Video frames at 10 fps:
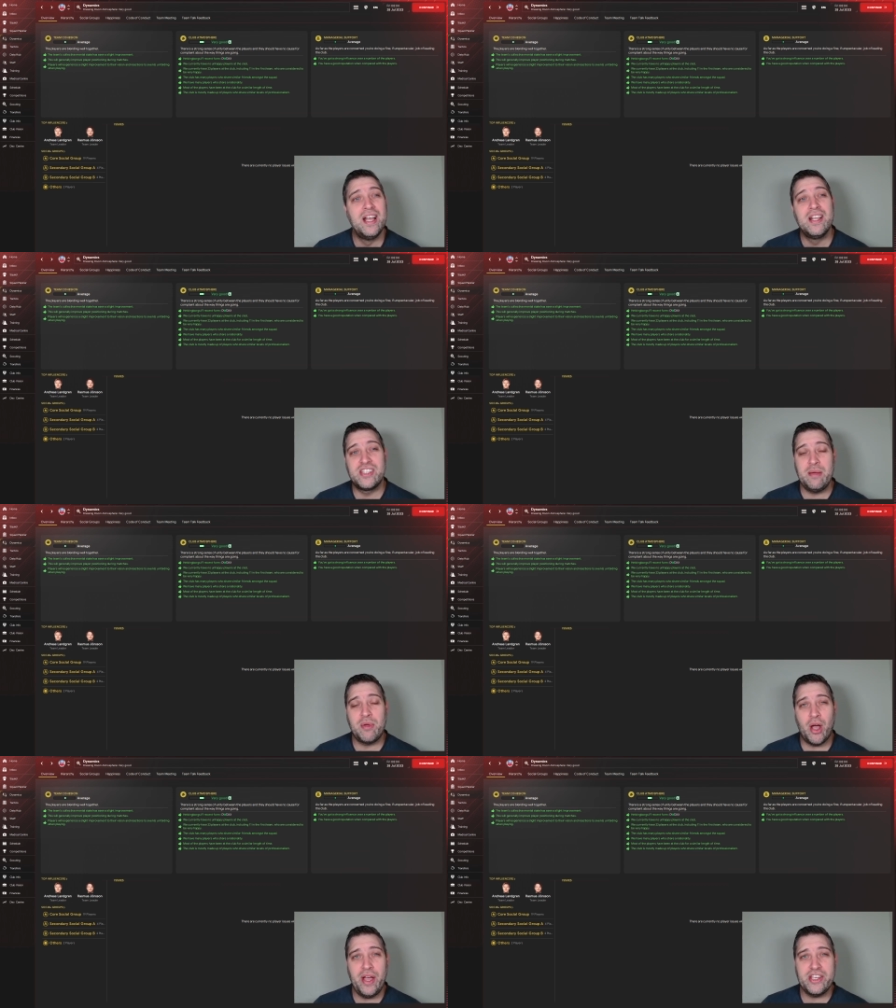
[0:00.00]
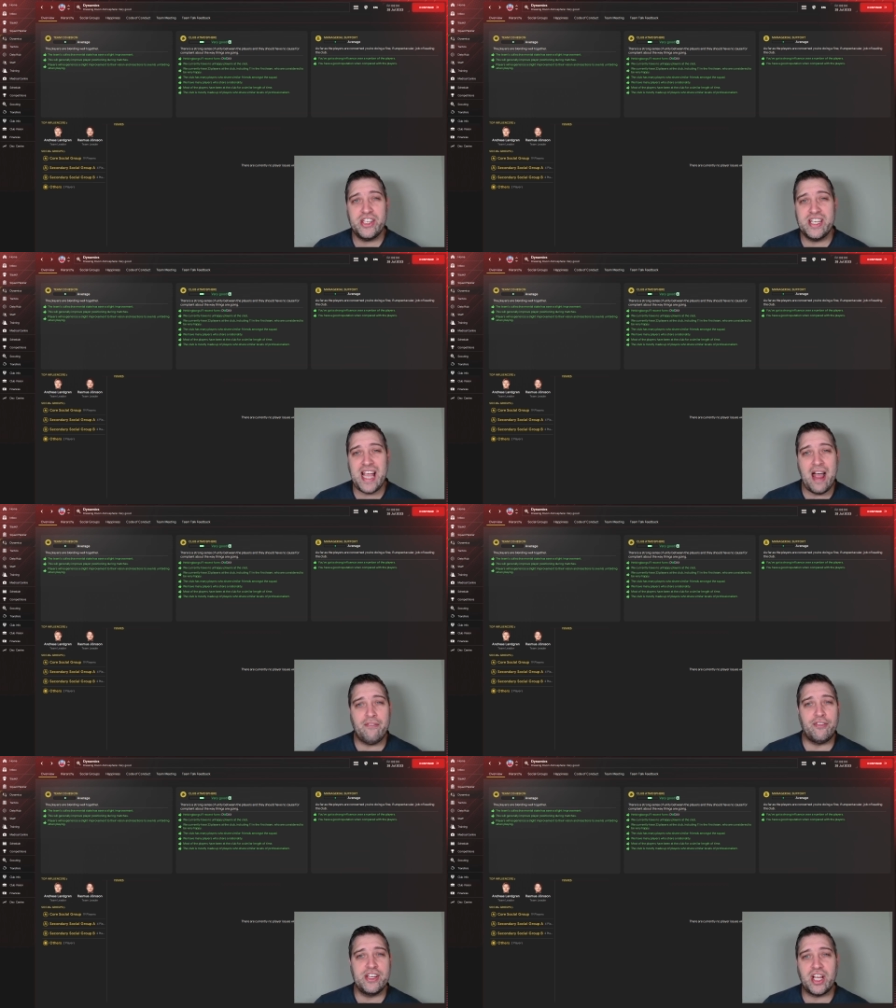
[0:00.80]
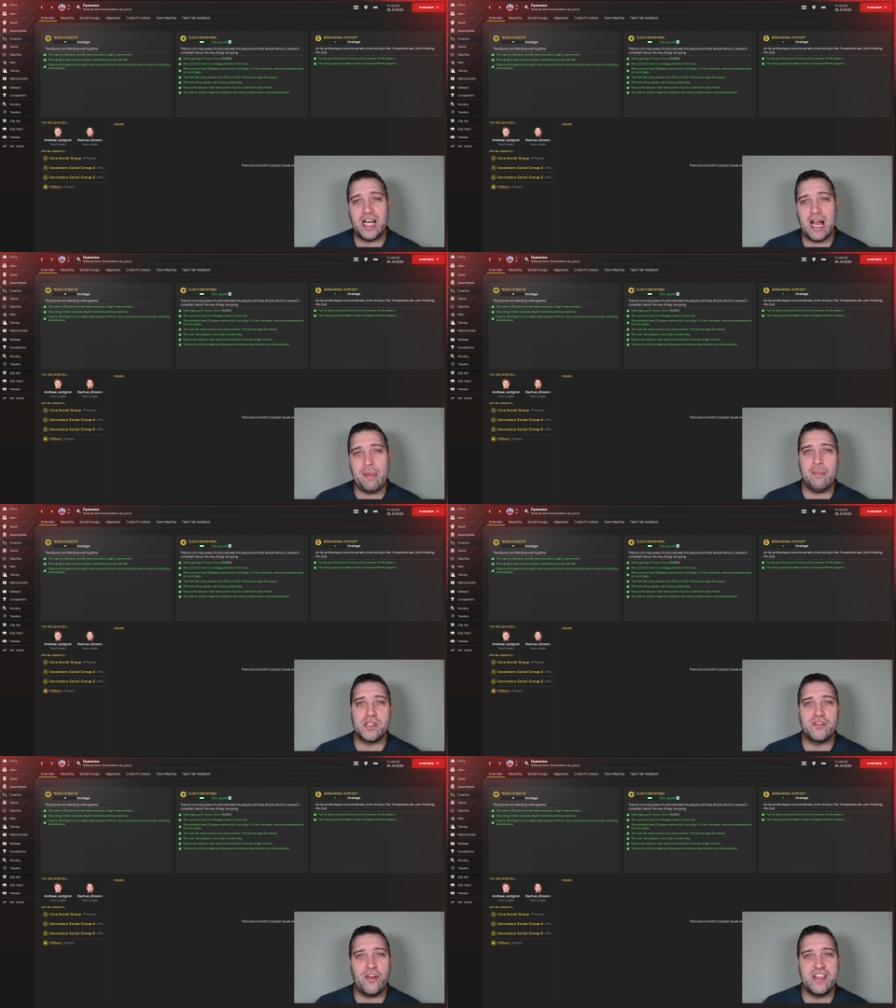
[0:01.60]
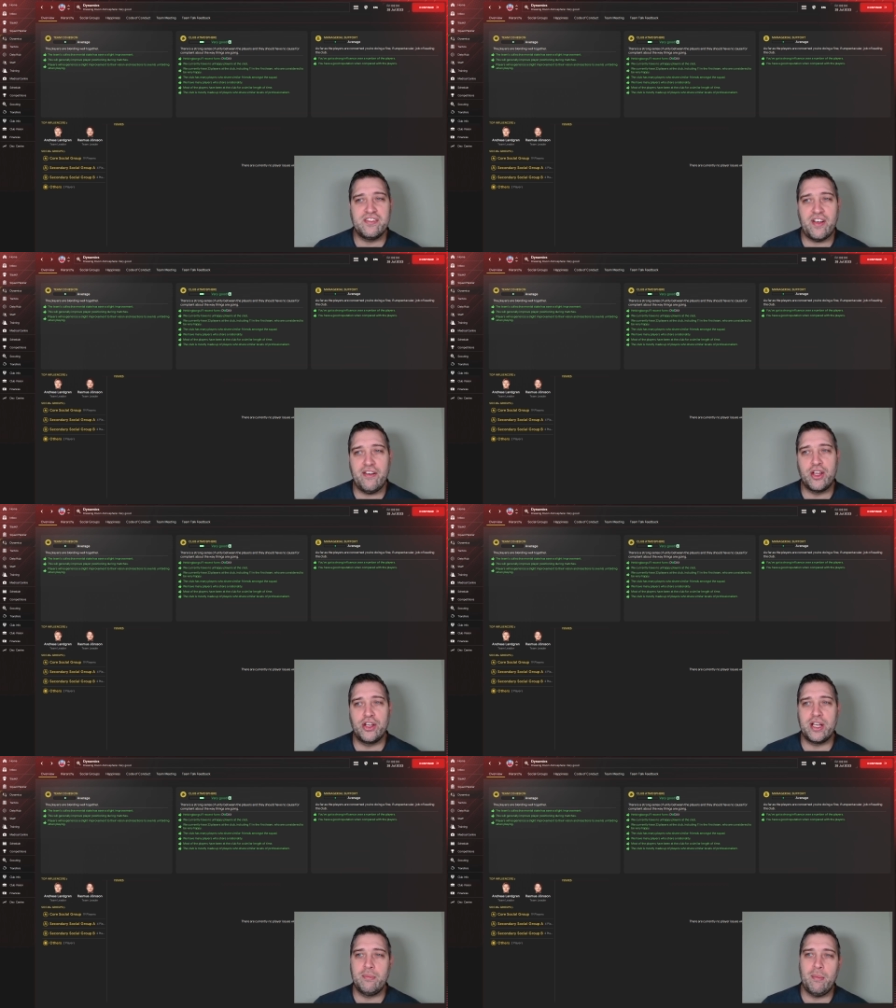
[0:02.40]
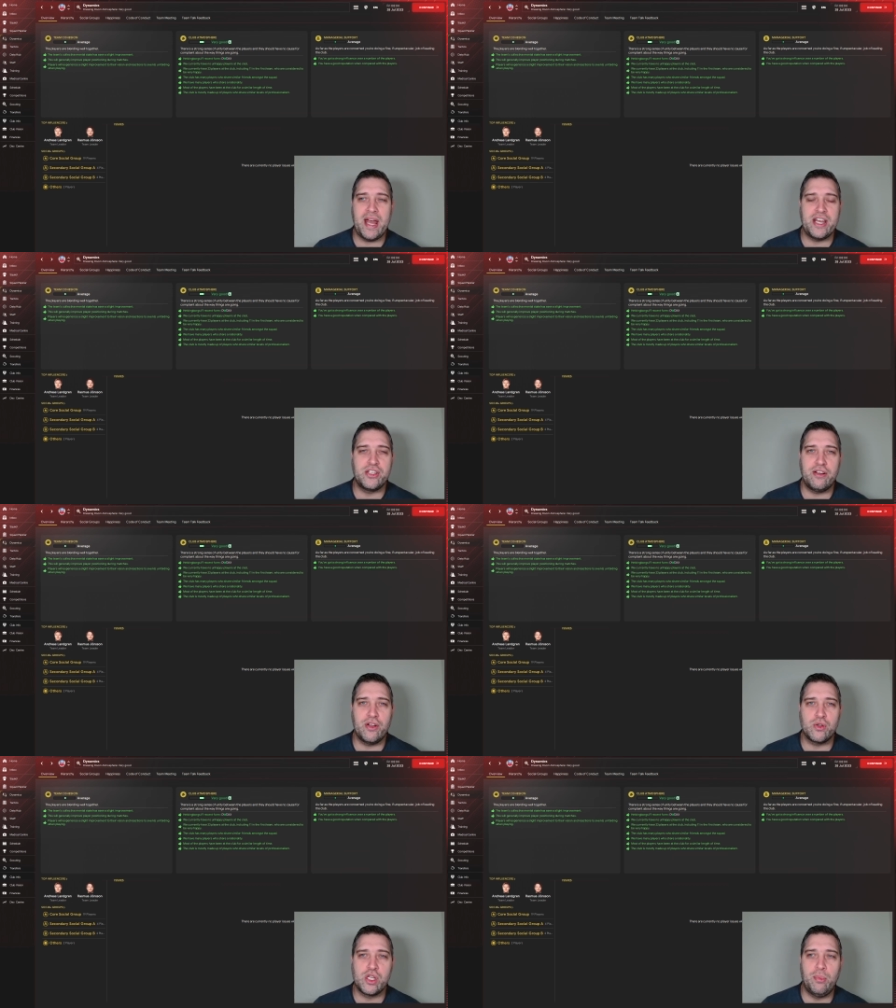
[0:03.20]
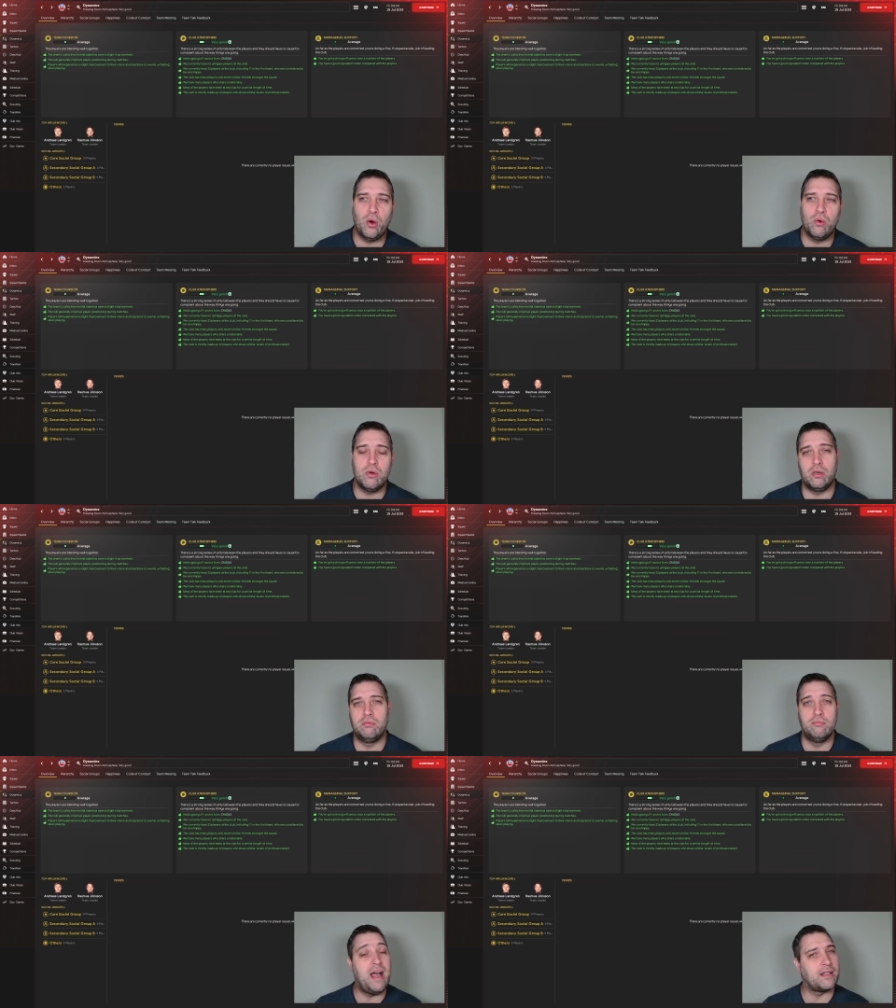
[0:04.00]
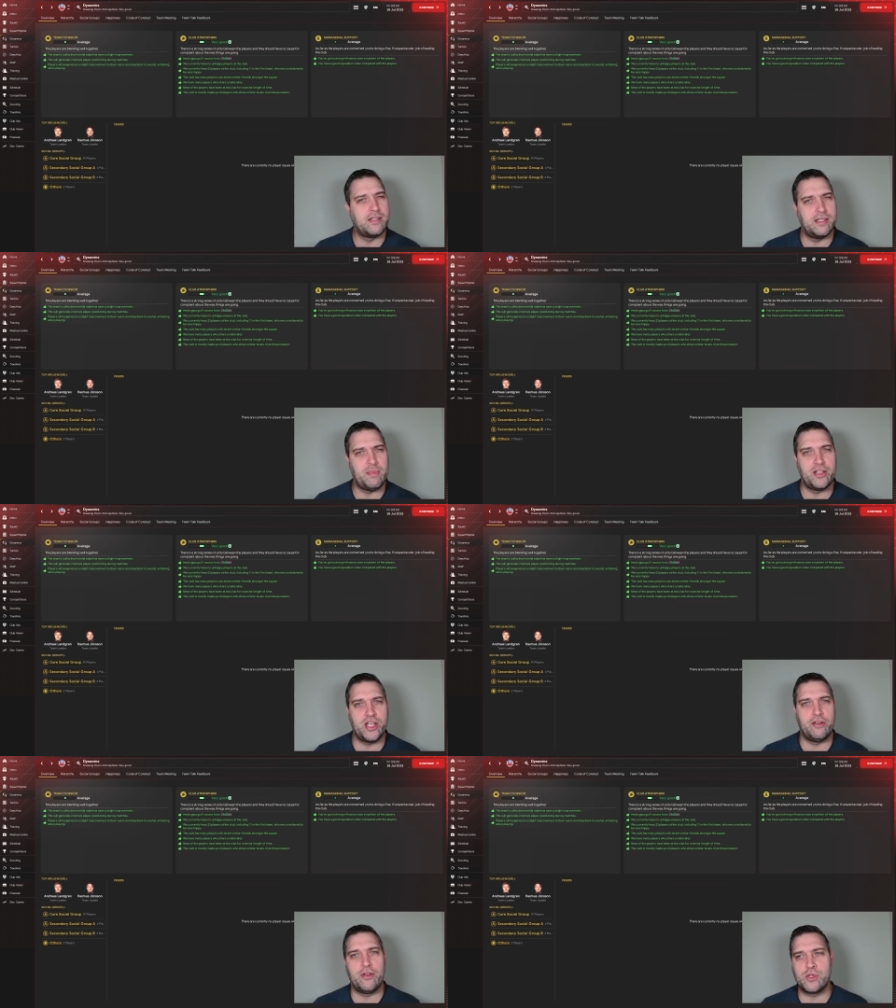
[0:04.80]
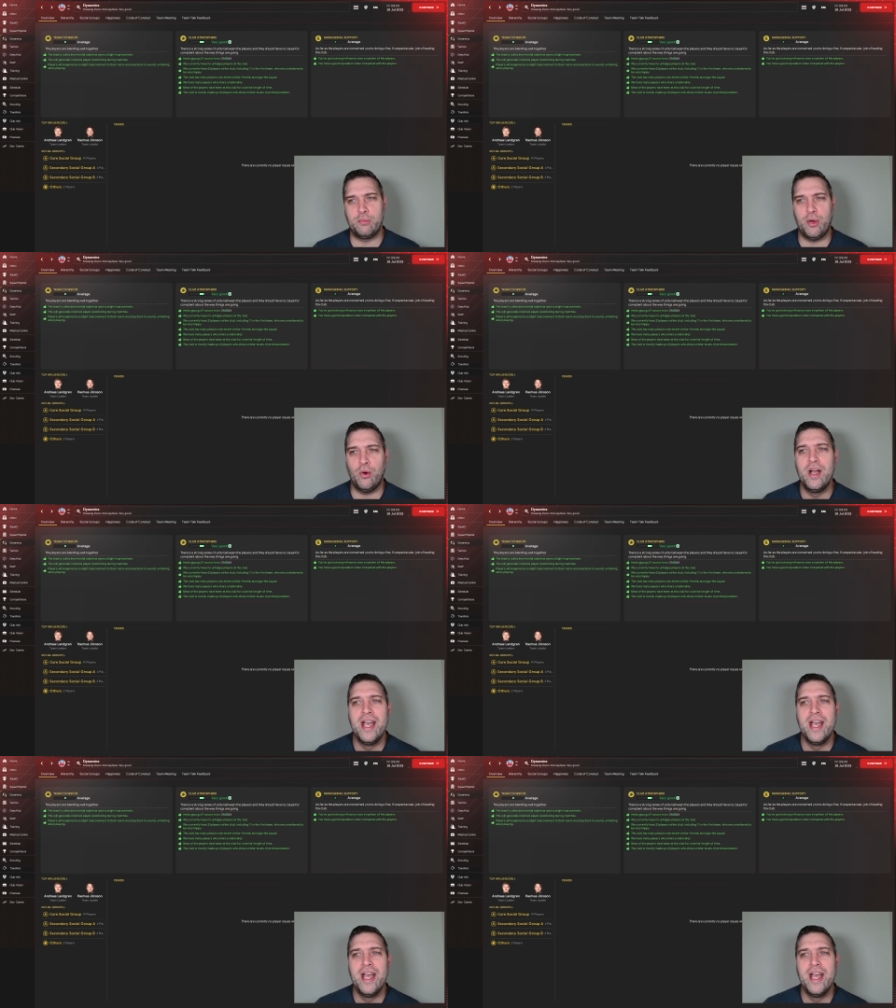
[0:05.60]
Team cohesion is average, the club atmosphere is very good, and my managerial support, or Magnus's managerial support,